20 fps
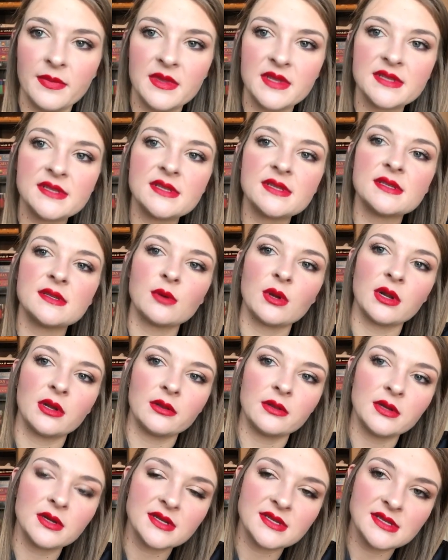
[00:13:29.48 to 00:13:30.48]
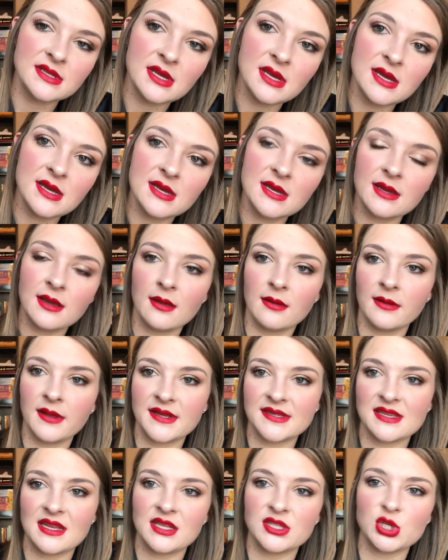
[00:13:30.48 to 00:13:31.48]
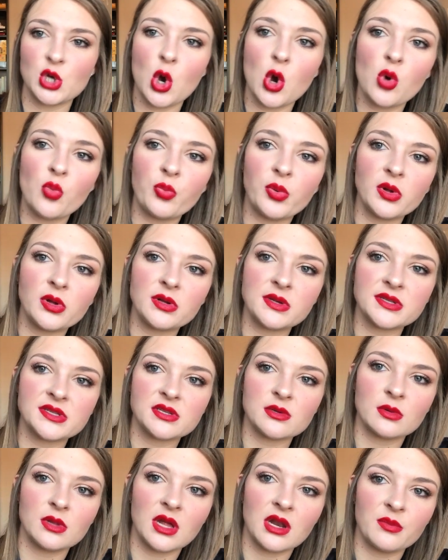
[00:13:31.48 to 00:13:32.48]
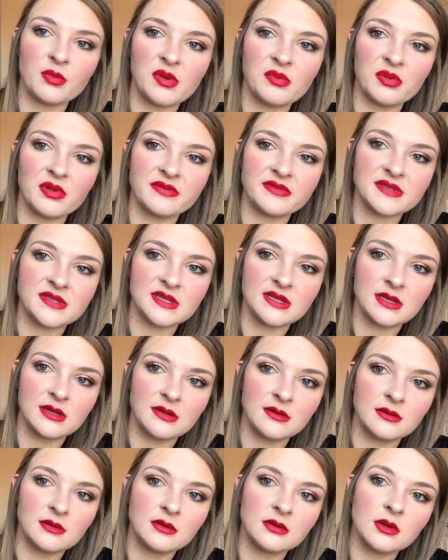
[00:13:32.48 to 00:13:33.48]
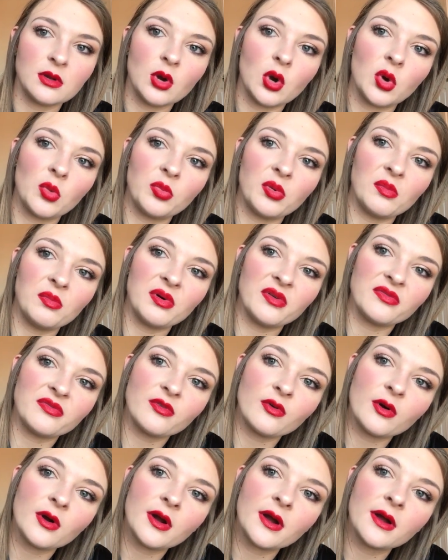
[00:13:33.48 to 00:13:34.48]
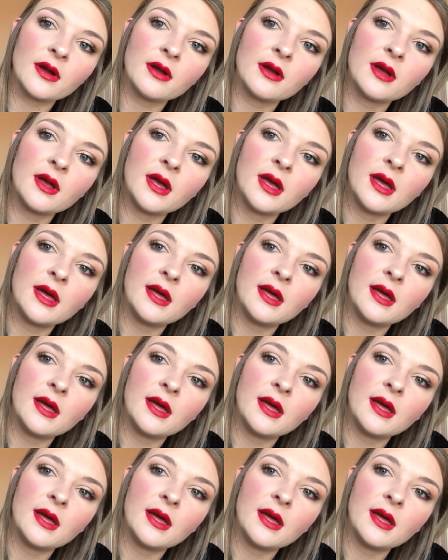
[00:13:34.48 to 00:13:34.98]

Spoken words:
this is what it looks like. Like I said, it's Opal, so a lot of people have seen Opal before.